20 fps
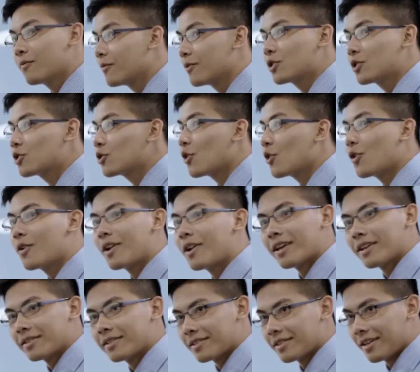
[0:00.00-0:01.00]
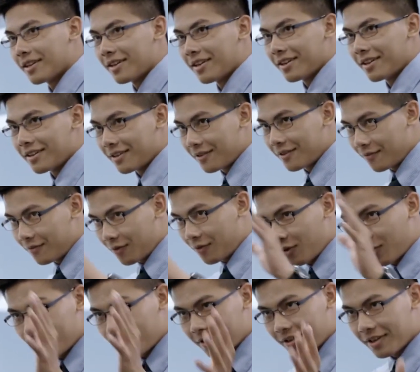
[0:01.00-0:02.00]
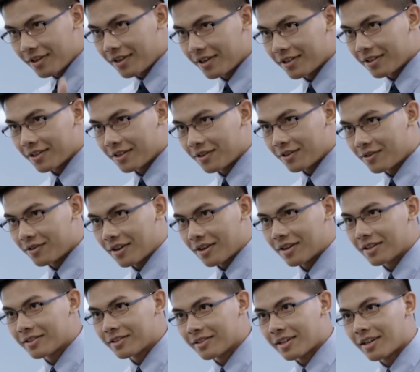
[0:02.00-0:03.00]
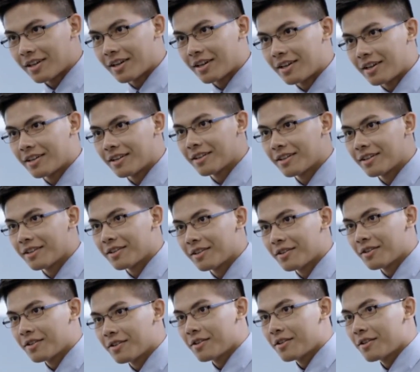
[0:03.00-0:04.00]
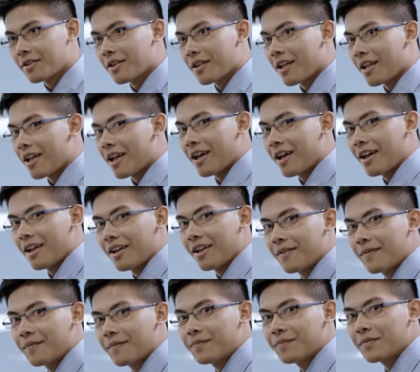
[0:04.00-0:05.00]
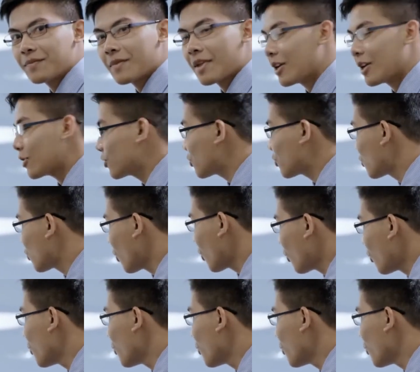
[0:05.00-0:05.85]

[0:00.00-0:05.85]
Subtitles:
that are rolling wave planning. If you're creating a plan right now which is 12 months long,